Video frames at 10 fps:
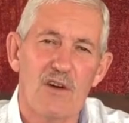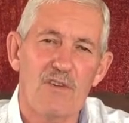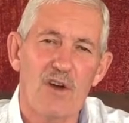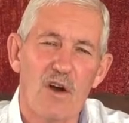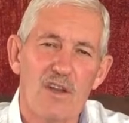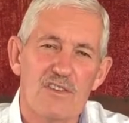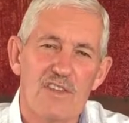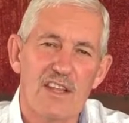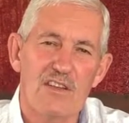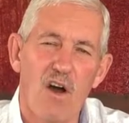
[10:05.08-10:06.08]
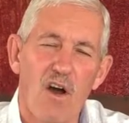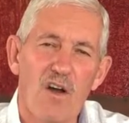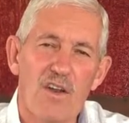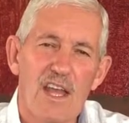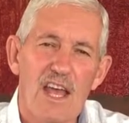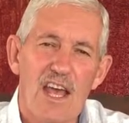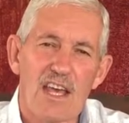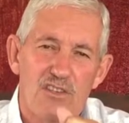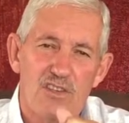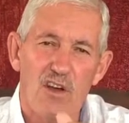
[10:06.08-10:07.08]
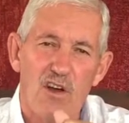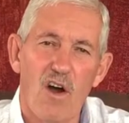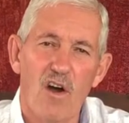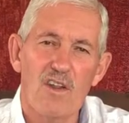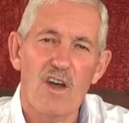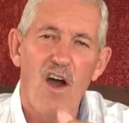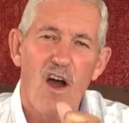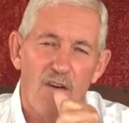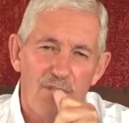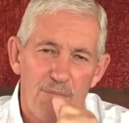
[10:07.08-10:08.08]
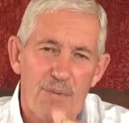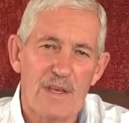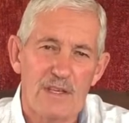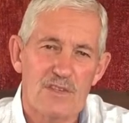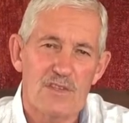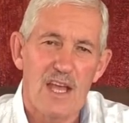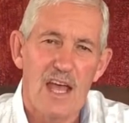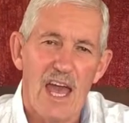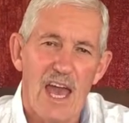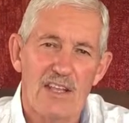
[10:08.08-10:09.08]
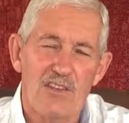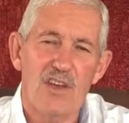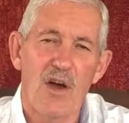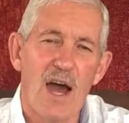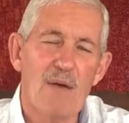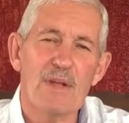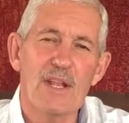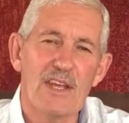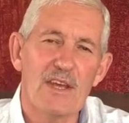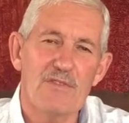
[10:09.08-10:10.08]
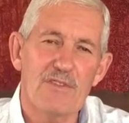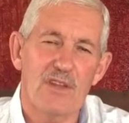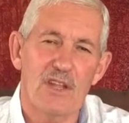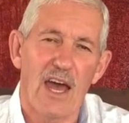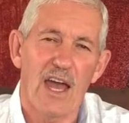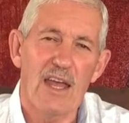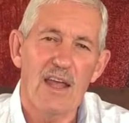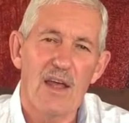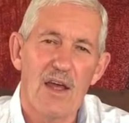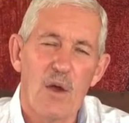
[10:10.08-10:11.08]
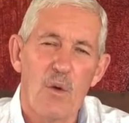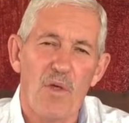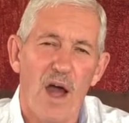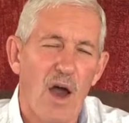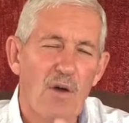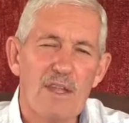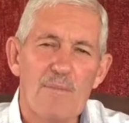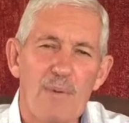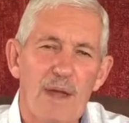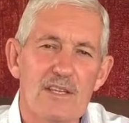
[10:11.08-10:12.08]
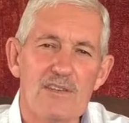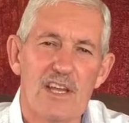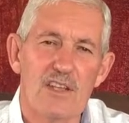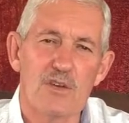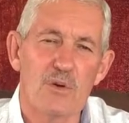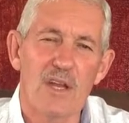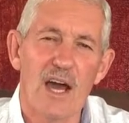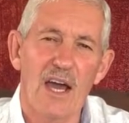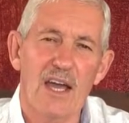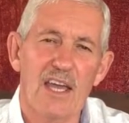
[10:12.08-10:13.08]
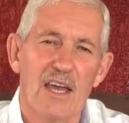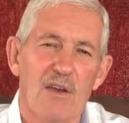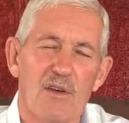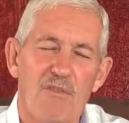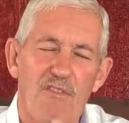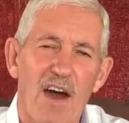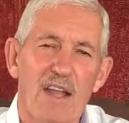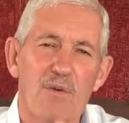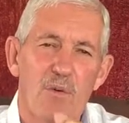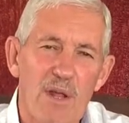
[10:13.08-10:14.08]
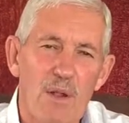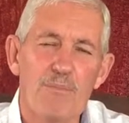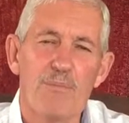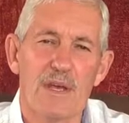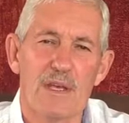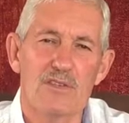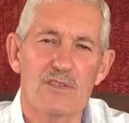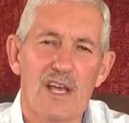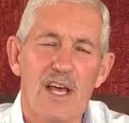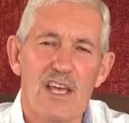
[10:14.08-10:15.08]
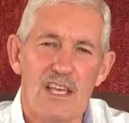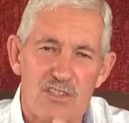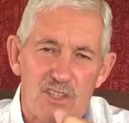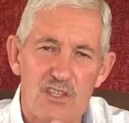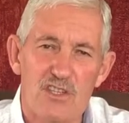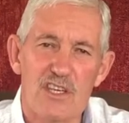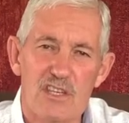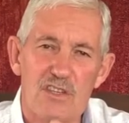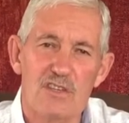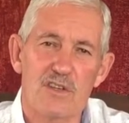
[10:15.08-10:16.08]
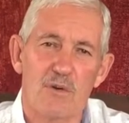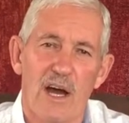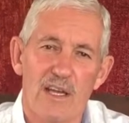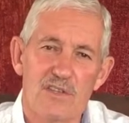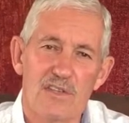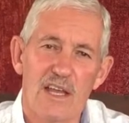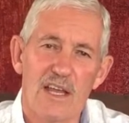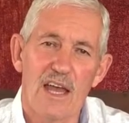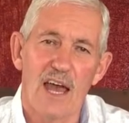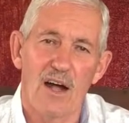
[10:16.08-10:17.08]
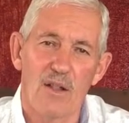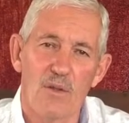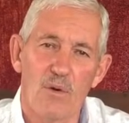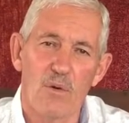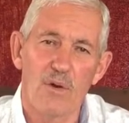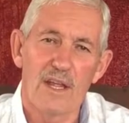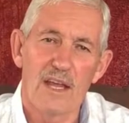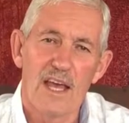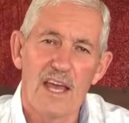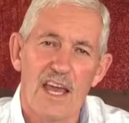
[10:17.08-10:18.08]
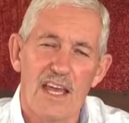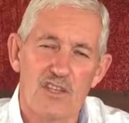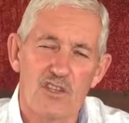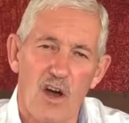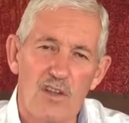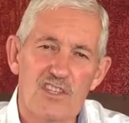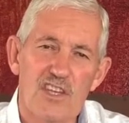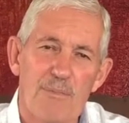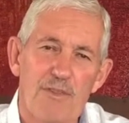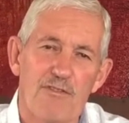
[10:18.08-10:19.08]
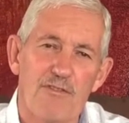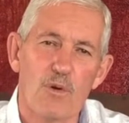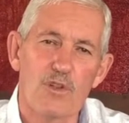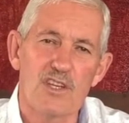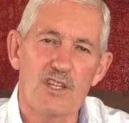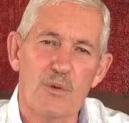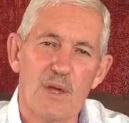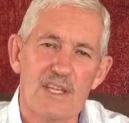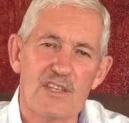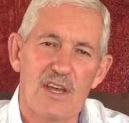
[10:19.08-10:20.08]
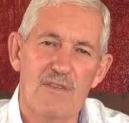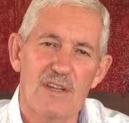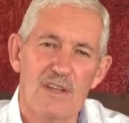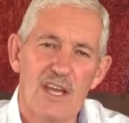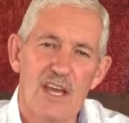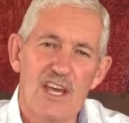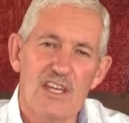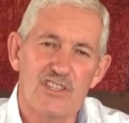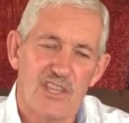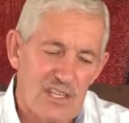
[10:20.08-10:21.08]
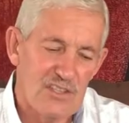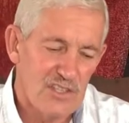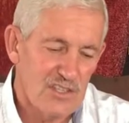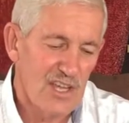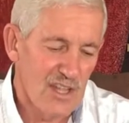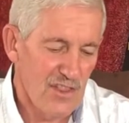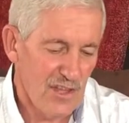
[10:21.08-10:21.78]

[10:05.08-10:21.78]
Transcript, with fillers: of God is that God is a God of peace. And so I believe today the only place that you and I can find real peace is in Jesus Christ, our Lord. In John chapter 14, 27, Jesus said